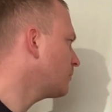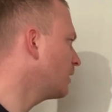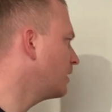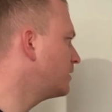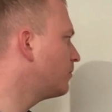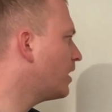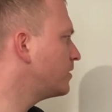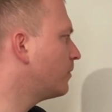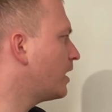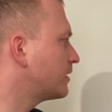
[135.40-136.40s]
at the
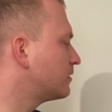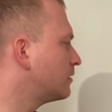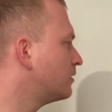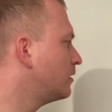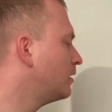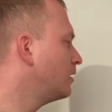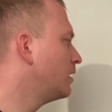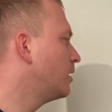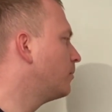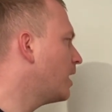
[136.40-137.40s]
money market
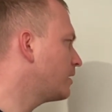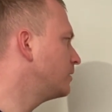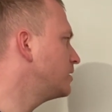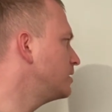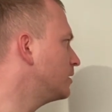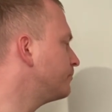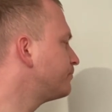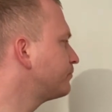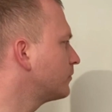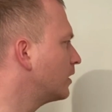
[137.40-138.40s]
model here.
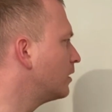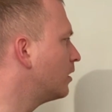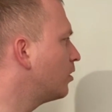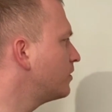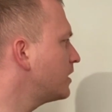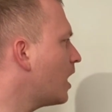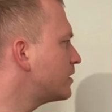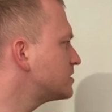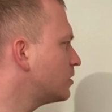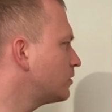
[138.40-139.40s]
On the
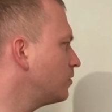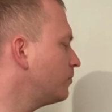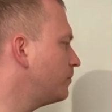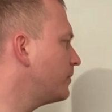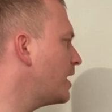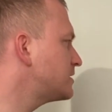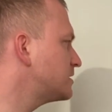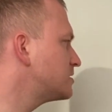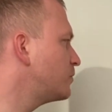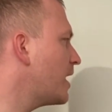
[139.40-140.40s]
horizontal
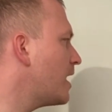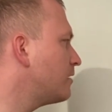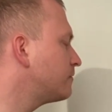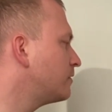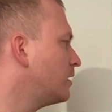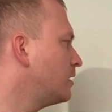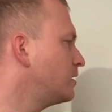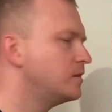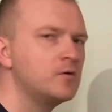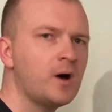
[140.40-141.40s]
axis we have
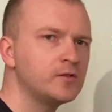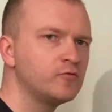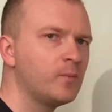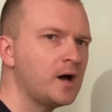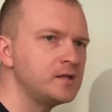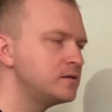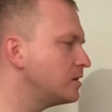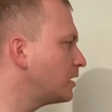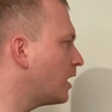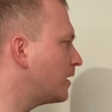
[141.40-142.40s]
the amount of money in
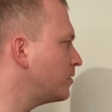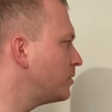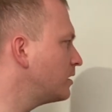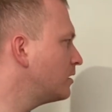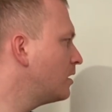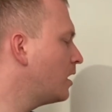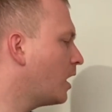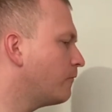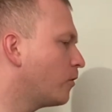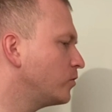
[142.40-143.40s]
the economy
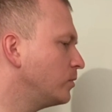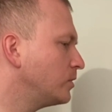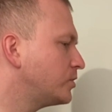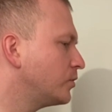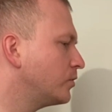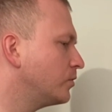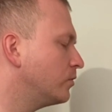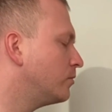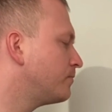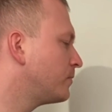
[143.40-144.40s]
affordable
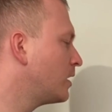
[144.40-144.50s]
to